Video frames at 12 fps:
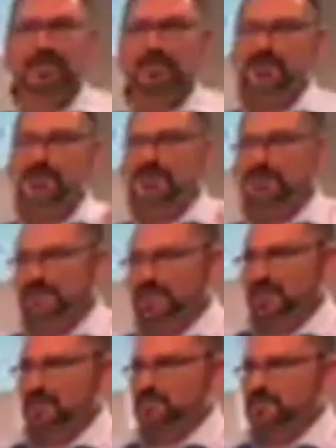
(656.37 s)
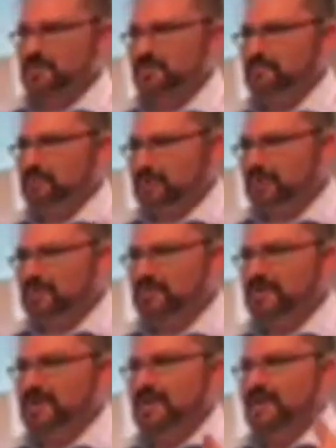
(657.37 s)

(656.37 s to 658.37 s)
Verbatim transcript: Although he was a Hebrew of birth,